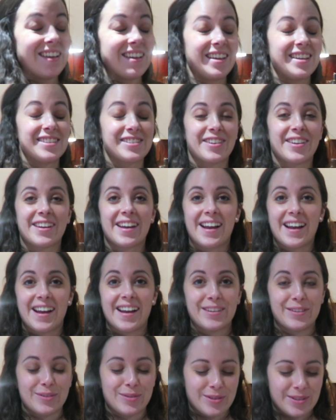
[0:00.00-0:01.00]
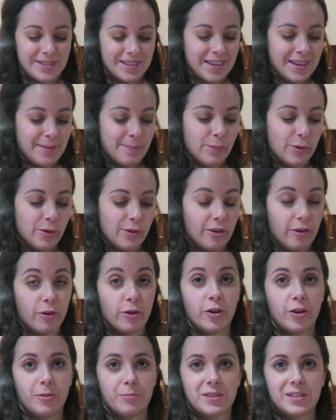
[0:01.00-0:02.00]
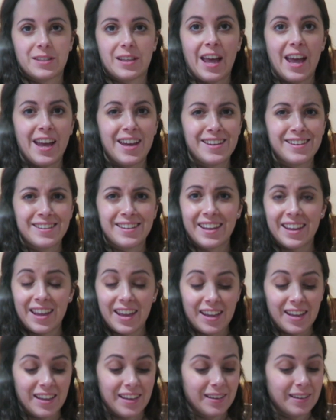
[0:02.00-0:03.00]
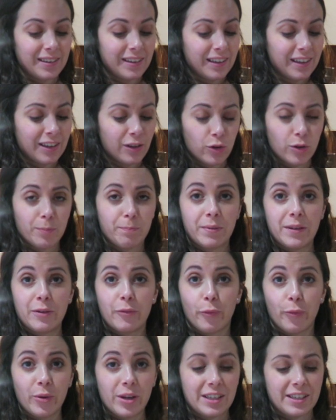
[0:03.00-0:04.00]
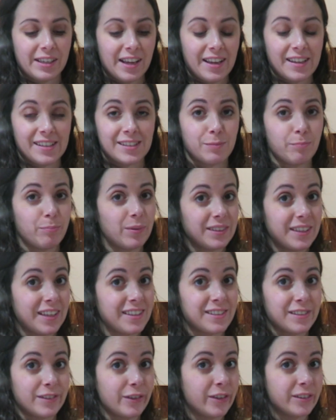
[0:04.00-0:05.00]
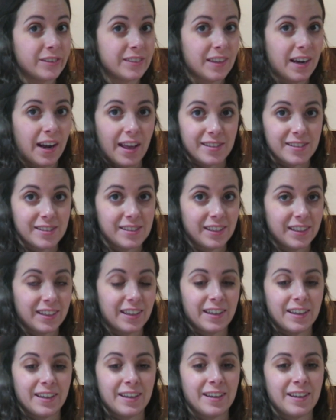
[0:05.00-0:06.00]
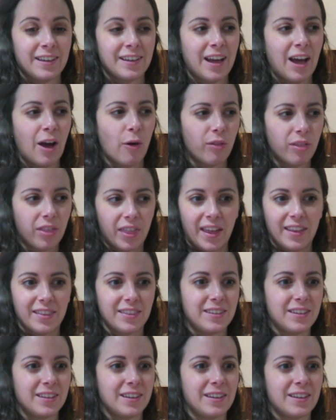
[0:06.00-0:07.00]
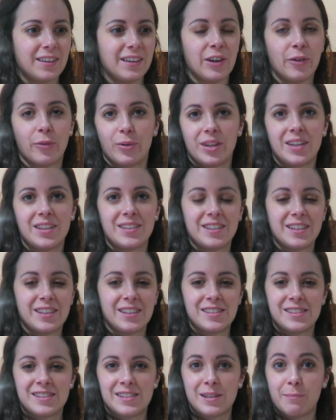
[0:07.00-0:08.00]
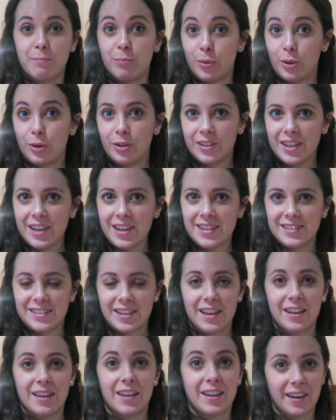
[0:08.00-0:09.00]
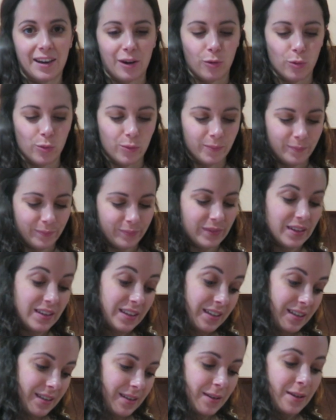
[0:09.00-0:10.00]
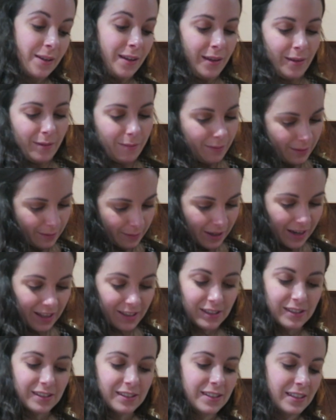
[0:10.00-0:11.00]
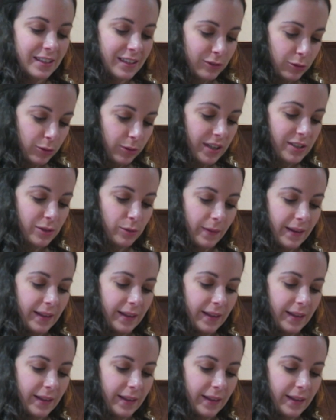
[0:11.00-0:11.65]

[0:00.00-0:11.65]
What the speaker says: He's gonna use more herbs. And again, it could be really nice, but that's not classic, authentic ingredients Bolognese Ragù. Let's do as